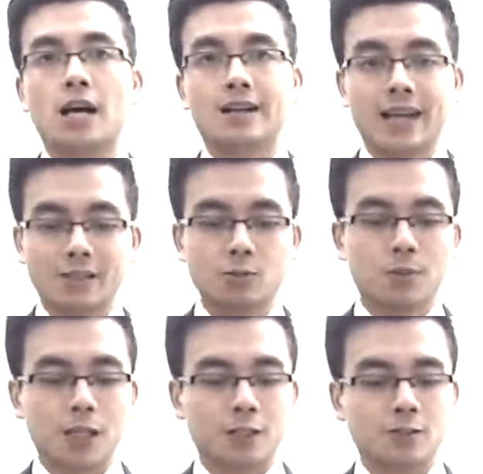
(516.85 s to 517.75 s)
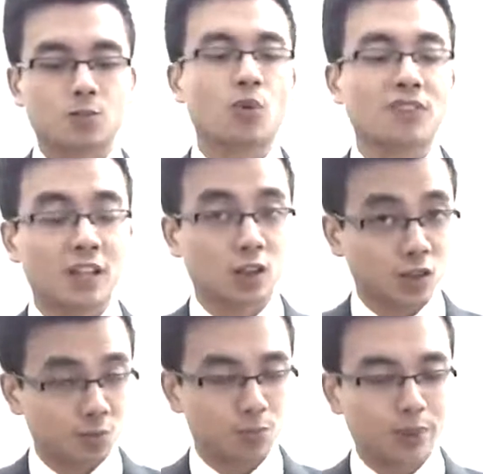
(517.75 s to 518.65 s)
cash balance within our
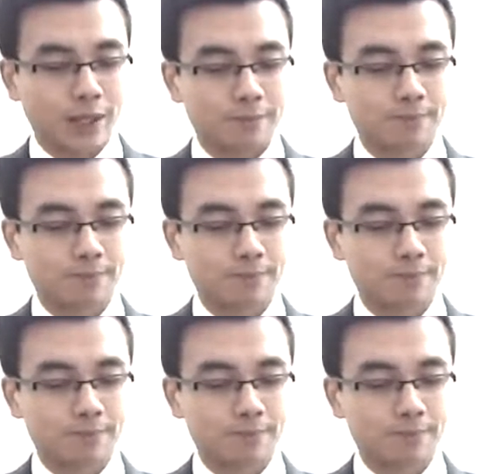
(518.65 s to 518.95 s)
company.